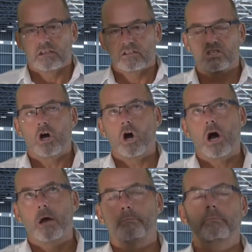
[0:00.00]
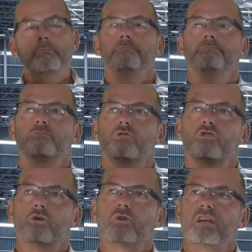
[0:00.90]
time
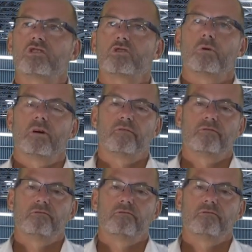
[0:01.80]
to get to a